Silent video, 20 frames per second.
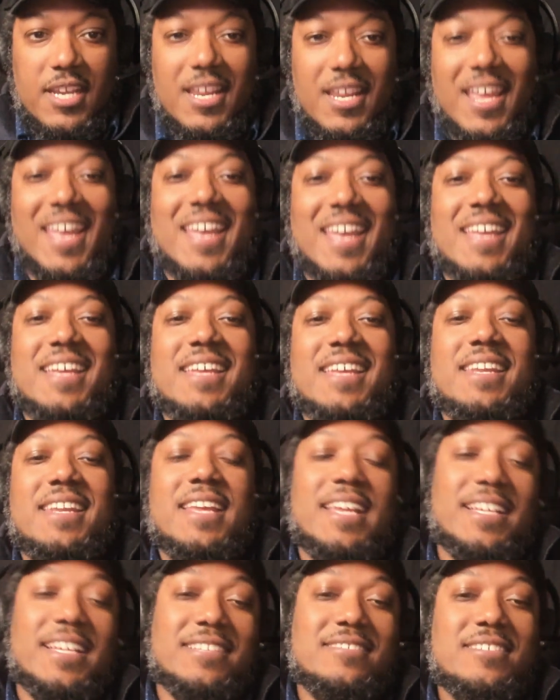And
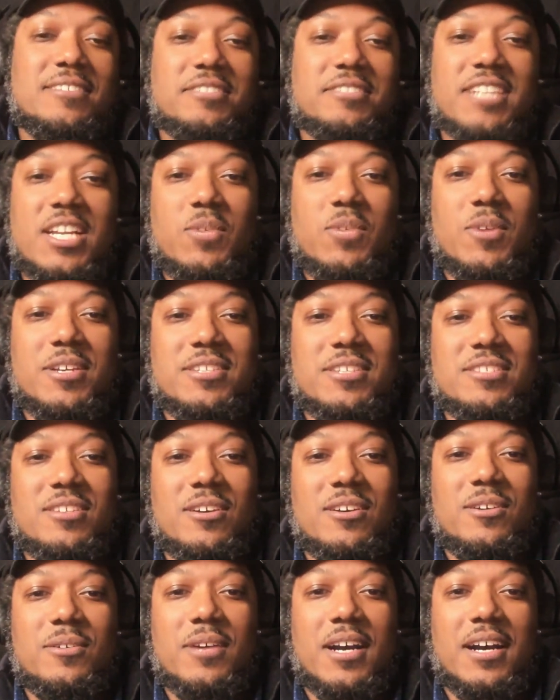it's still January,
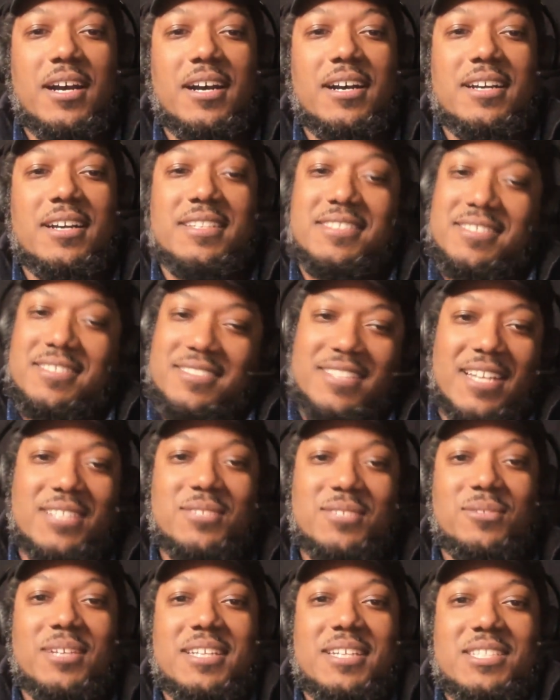so it's not
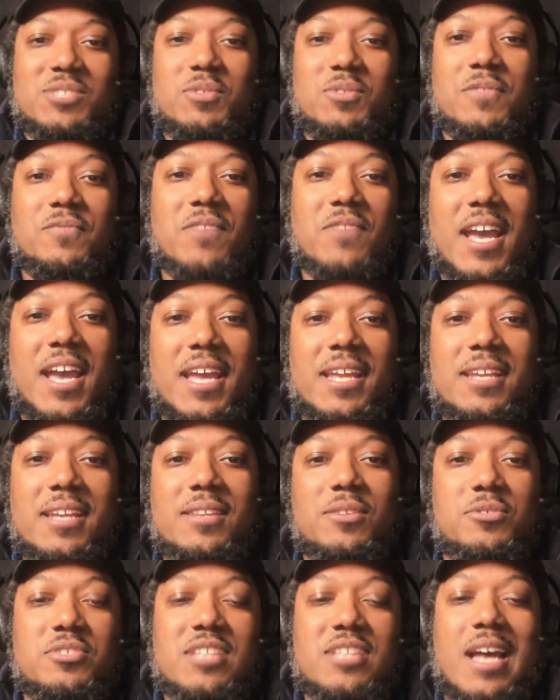too late to refine
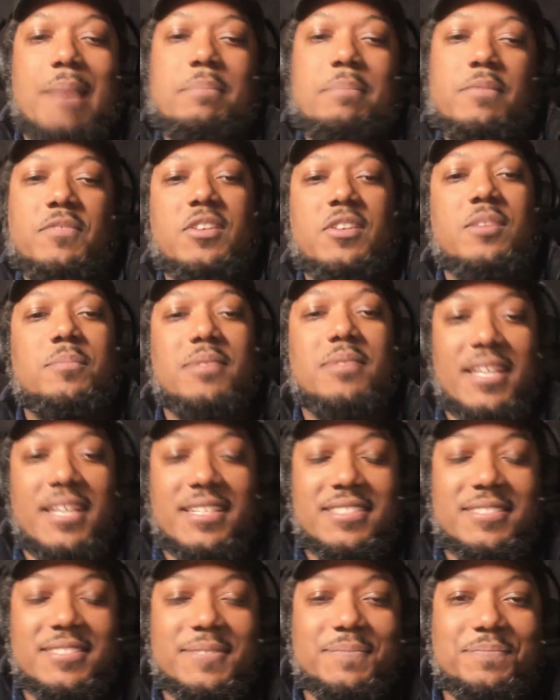those top-of-year
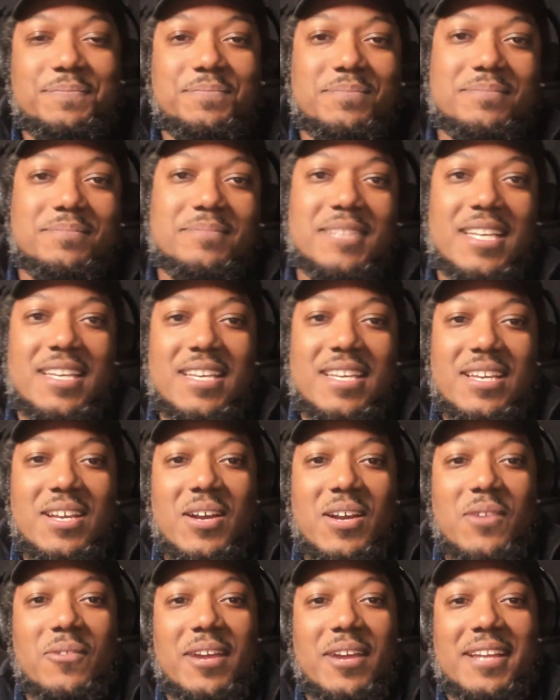plans.
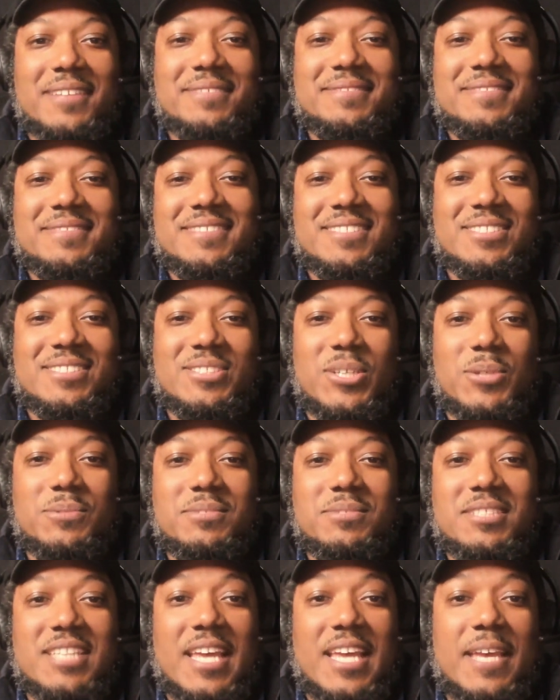Right, so
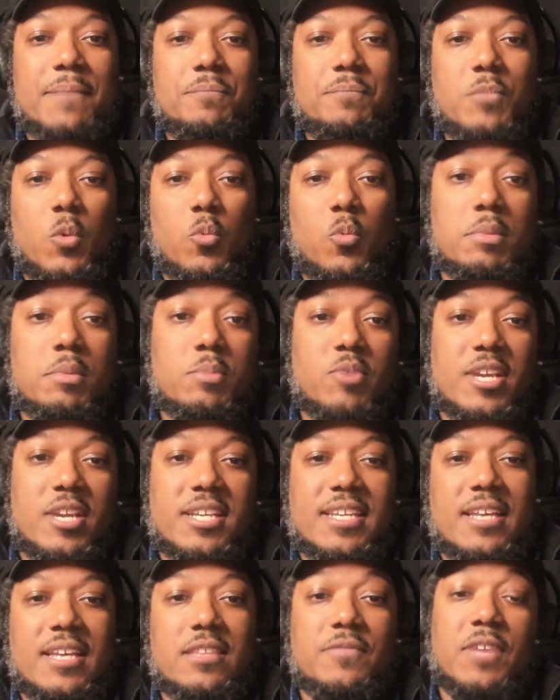today we'll be
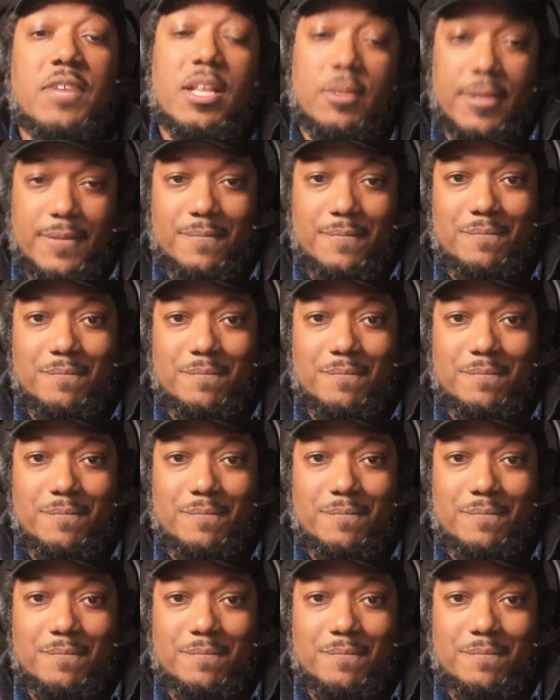breaking down the following.